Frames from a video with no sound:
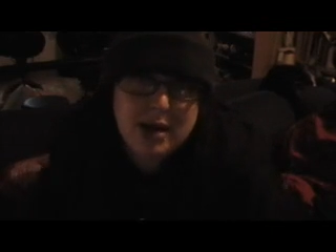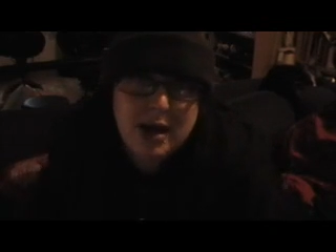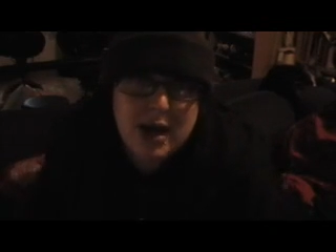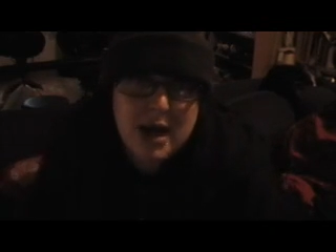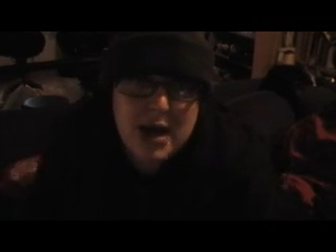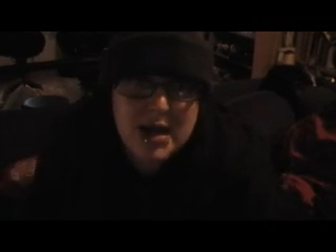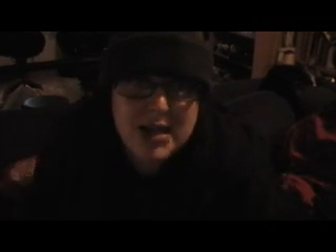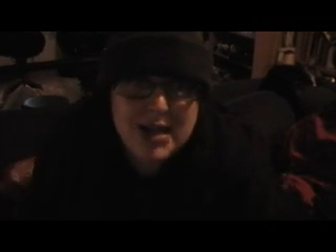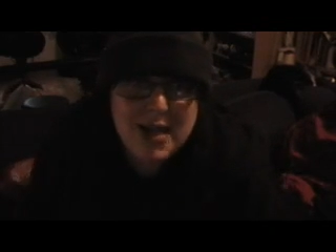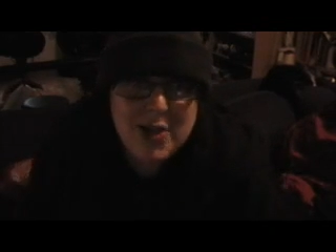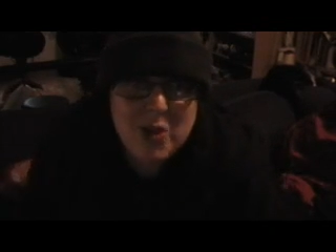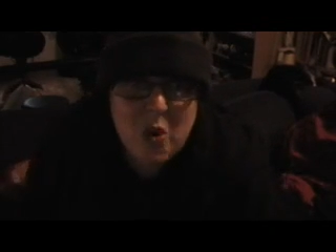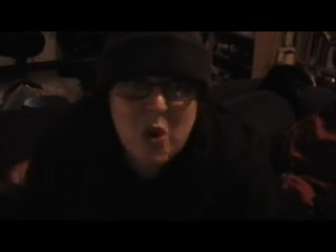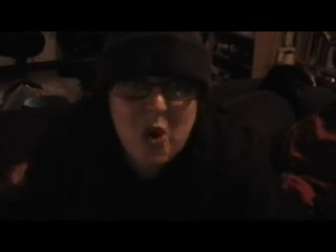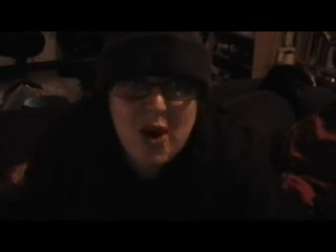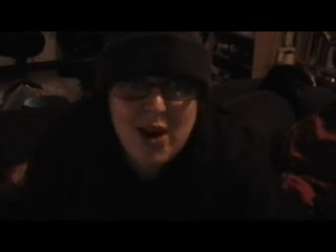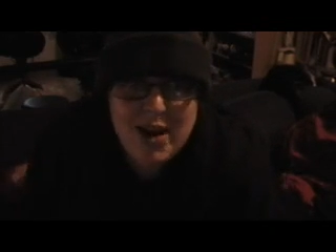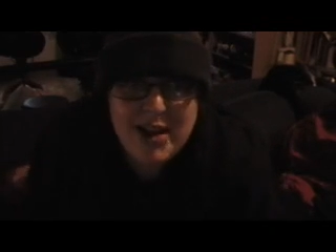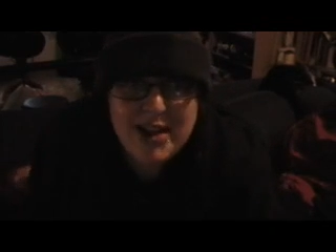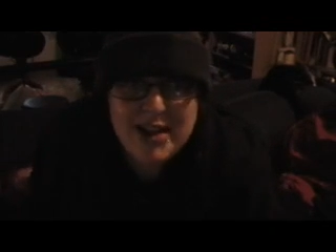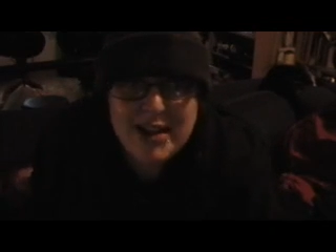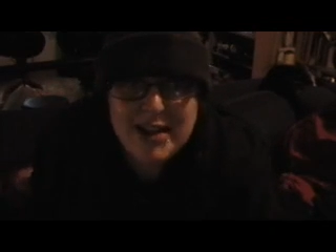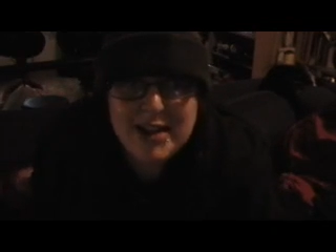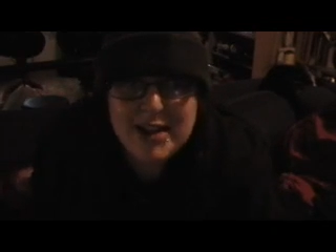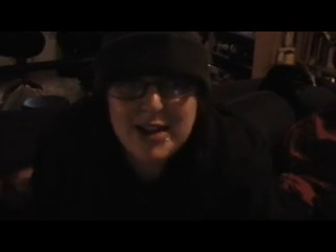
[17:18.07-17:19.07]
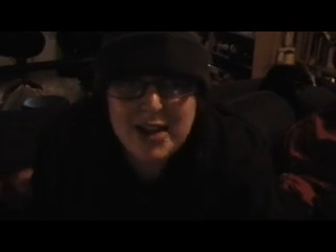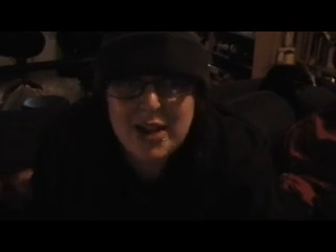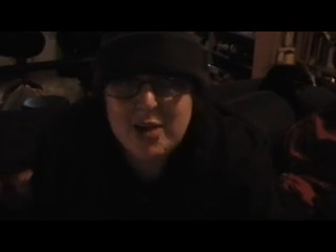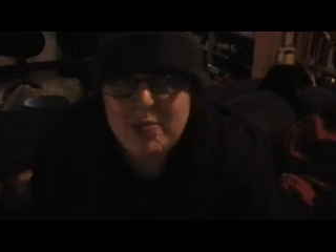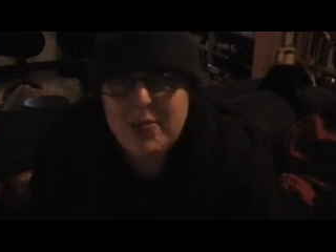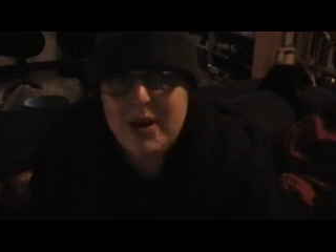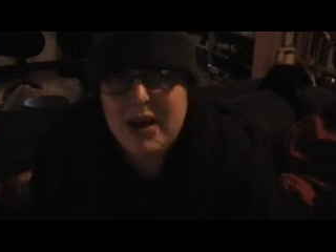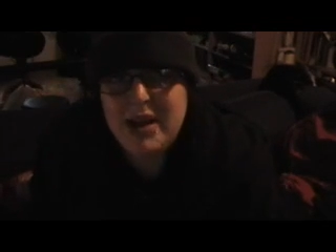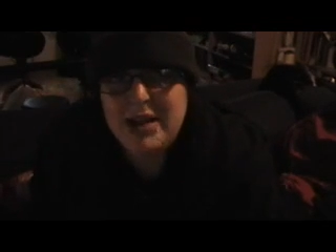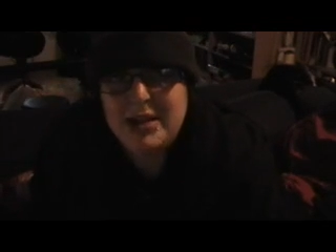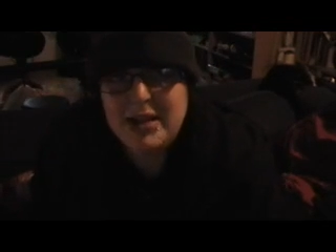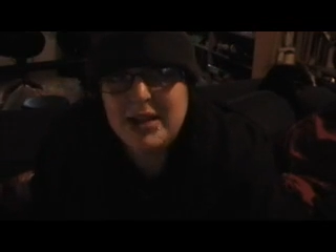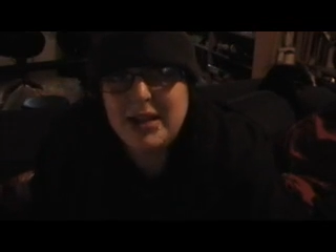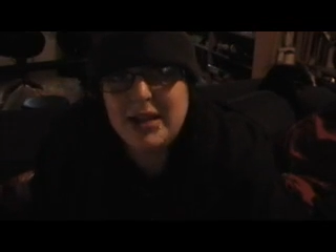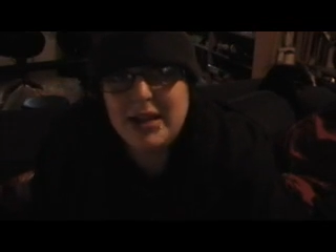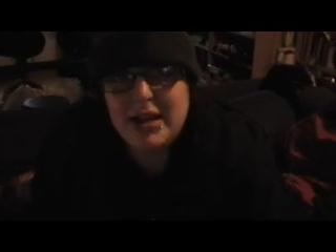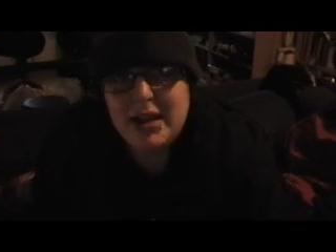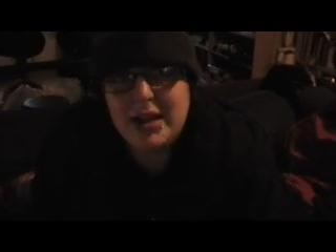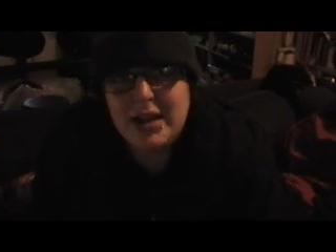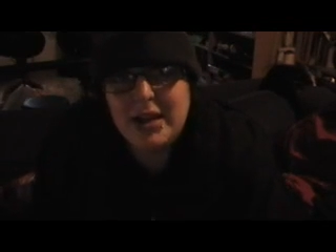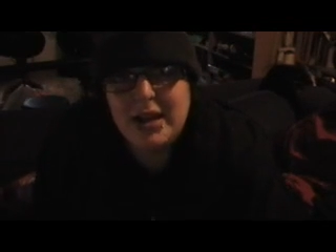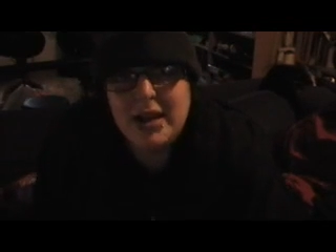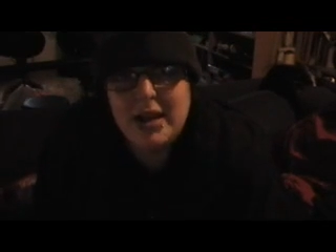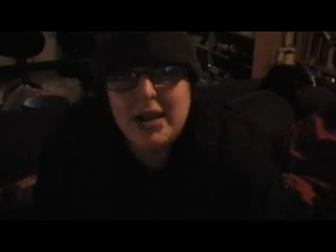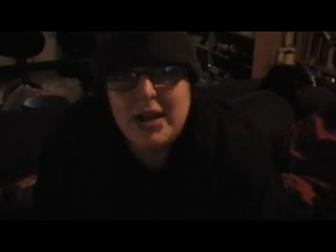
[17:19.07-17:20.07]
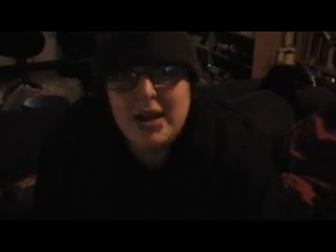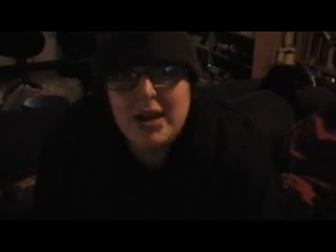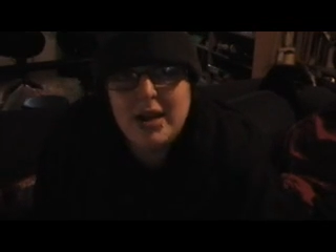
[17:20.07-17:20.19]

as I wanted it to, basically.